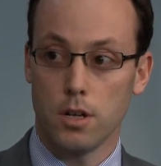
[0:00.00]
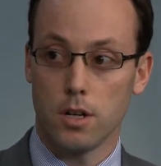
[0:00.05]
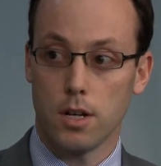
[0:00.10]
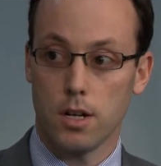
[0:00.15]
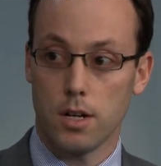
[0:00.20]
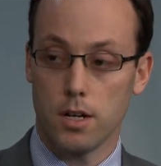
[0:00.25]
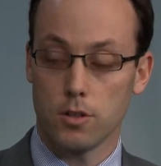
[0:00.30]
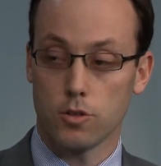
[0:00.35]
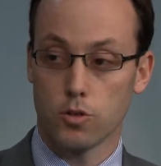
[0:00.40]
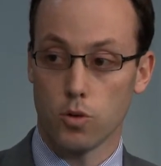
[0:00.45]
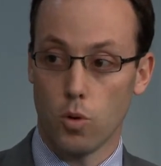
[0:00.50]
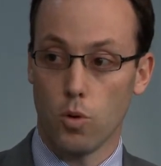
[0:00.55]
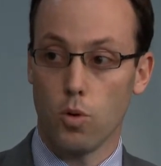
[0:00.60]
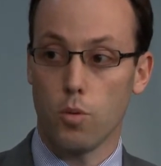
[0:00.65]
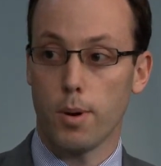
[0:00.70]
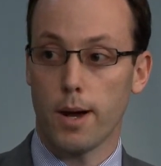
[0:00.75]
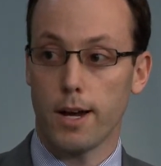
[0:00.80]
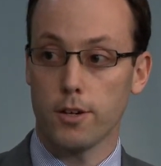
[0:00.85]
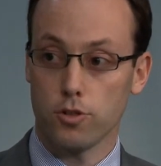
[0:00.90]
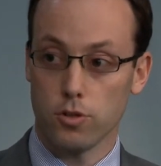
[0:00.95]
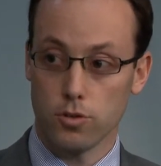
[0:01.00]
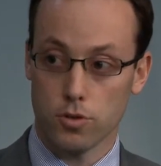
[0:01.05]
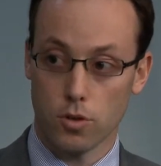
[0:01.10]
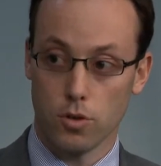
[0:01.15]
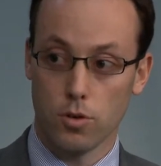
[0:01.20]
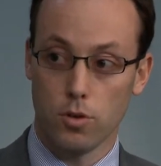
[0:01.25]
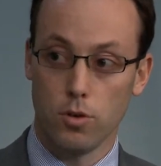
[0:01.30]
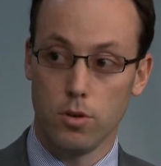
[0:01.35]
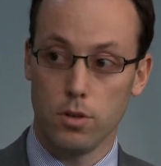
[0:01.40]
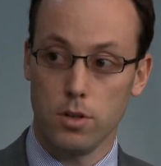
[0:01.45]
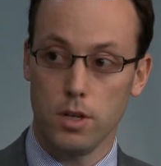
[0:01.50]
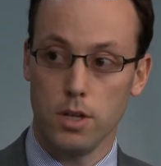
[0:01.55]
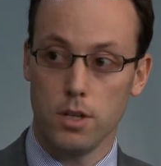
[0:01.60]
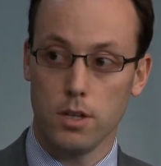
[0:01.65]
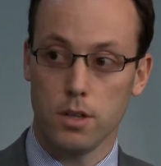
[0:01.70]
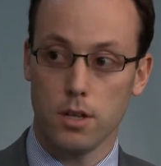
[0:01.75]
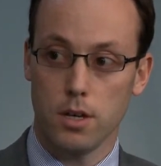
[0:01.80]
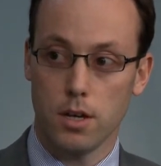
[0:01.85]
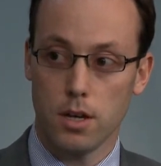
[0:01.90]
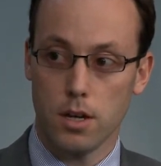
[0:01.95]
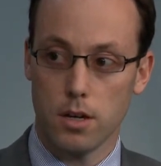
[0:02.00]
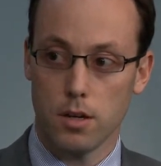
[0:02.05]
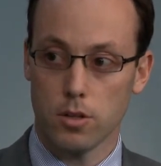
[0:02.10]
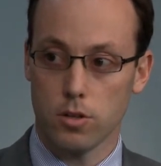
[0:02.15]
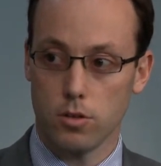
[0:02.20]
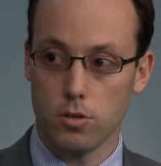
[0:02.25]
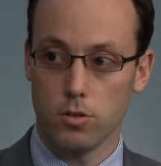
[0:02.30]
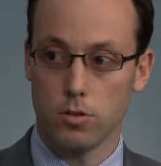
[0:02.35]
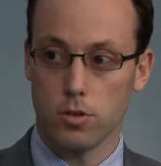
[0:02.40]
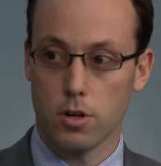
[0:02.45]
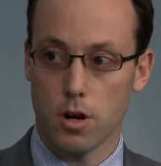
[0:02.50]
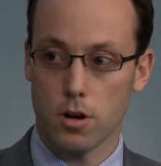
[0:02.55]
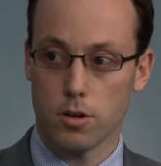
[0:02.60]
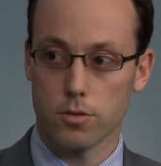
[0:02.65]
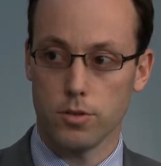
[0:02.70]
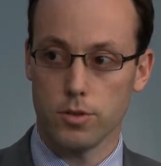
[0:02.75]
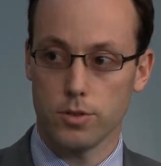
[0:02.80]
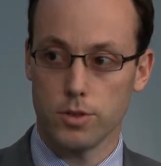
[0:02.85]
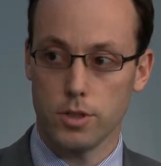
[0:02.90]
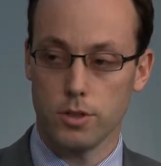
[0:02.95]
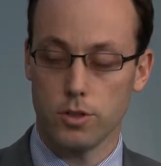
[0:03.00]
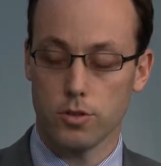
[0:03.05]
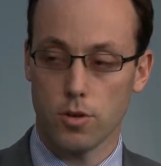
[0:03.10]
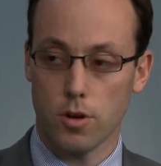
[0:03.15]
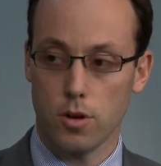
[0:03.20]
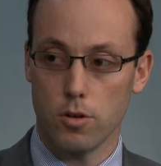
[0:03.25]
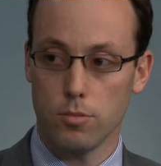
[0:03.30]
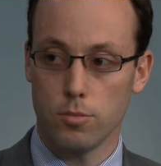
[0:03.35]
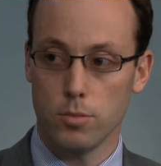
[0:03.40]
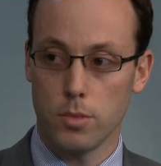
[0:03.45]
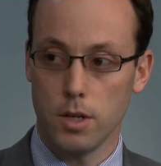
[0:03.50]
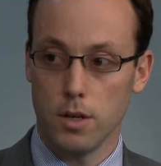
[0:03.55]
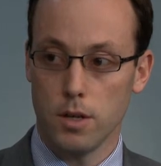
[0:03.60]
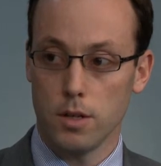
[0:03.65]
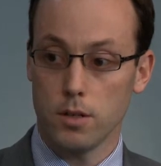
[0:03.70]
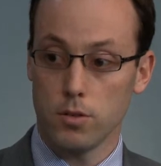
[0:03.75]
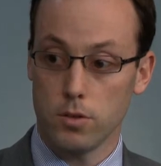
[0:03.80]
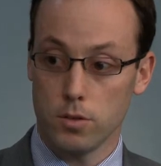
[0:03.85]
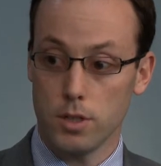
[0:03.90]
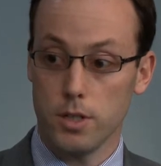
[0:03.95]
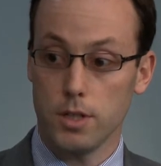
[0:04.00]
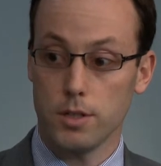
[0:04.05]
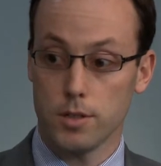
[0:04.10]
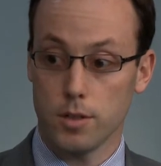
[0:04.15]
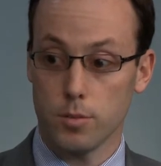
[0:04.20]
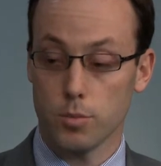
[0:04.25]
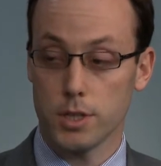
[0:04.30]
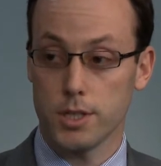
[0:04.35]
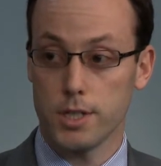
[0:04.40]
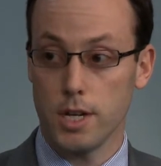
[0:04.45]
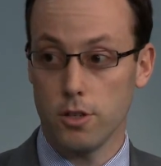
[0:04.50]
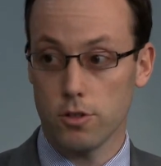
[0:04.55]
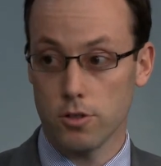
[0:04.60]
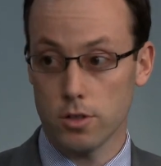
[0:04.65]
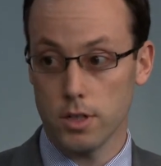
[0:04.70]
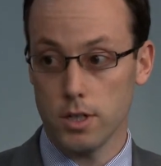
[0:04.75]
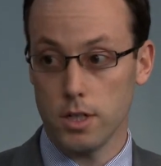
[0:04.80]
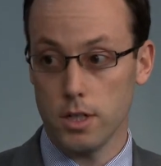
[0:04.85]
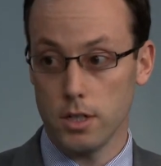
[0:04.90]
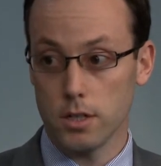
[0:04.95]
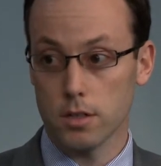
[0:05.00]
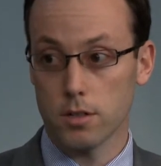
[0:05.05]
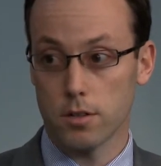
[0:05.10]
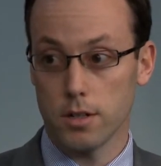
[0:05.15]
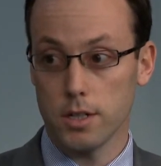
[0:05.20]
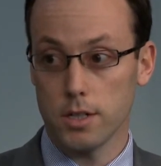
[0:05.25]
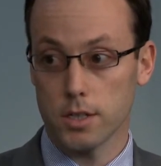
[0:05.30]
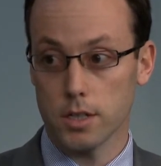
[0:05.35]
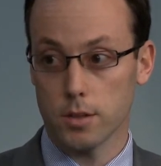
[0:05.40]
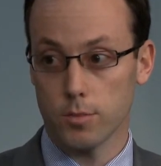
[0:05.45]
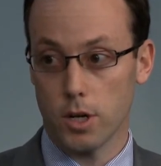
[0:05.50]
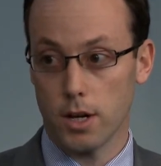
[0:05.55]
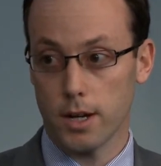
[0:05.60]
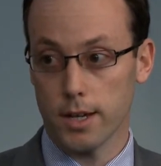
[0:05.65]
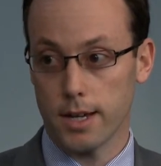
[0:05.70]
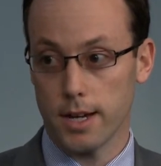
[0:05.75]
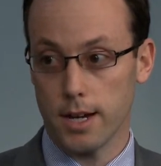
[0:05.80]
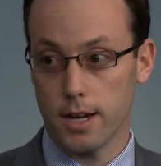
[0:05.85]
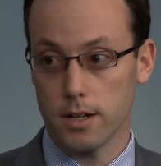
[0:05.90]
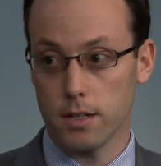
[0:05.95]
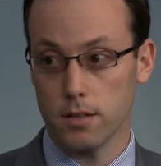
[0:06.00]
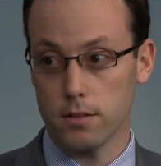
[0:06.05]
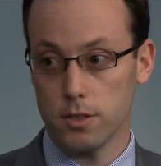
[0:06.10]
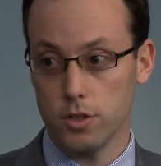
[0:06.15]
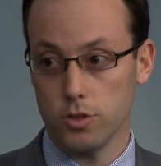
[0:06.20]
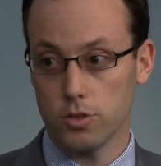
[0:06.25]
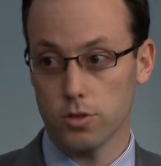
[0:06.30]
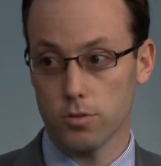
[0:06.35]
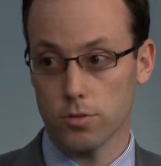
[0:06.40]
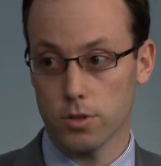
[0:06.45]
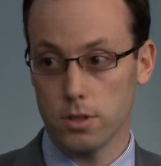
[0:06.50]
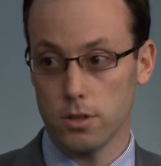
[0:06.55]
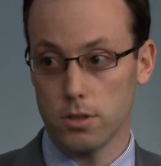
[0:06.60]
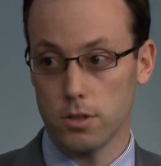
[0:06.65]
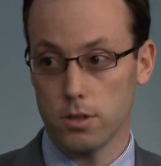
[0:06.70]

to all patients early in their acute coronary syndrome, or is it potentially increasing myocardial injury?